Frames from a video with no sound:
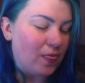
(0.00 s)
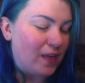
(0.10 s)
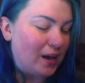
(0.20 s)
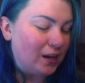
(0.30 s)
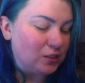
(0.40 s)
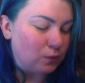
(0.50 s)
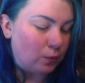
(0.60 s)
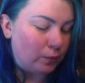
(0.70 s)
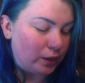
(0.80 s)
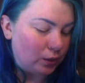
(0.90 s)
that is
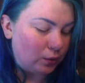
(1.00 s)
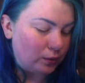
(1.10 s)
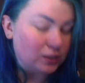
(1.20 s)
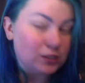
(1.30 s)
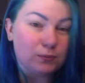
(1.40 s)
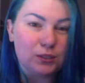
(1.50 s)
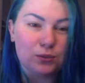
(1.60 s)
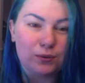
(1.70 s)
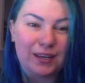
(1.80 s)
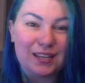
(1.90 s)
what we are going to be
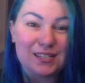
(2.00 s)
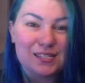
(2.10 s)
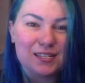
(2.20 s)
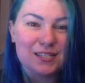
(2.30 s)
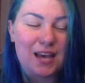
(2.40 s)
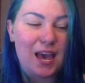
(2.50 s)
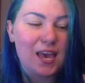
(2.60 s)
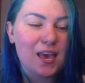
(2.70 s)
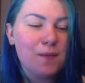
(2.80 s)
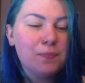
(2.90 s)
doing
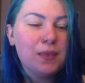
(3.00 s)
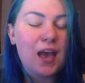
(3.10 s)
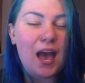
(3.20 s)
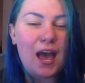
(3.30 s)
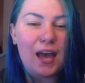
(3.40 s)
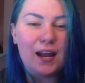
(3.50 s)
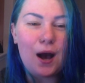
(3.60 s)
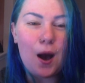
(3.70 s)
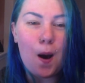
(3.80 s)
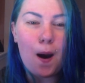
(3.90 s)
today. And
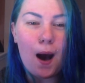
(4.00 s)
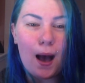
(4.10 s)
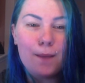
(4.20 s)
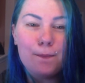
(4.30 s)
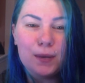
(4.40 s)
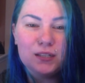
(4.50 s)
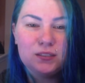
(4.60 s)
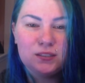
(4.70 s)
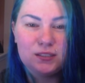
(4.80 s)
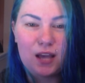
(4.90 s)
I
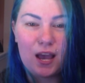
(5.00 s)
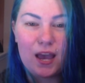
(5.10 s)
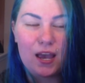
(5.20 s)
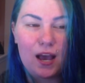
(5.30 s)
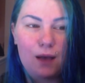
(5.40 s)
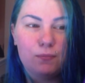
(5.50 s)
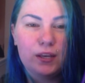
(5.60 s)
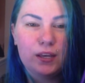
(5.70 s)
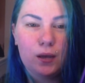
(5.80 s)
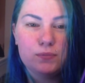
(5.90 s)
must say, I'm
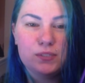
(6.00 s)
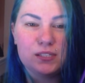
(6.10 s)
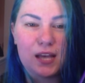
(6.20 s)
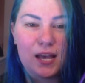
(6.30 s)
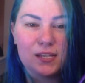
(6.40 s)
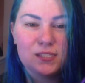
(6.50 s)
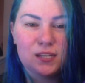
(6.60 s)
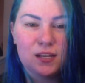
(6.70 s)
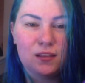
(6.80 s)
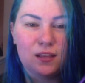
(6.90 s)
like obsessed
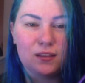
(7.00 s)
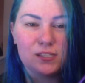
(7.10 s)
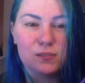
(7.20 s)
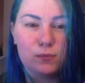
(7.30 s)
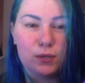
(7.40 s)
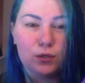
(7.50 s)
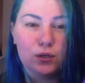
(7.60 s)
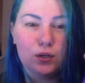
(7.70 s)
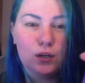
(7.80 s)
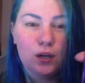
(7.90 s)
that this
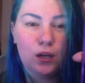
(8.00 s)
mirror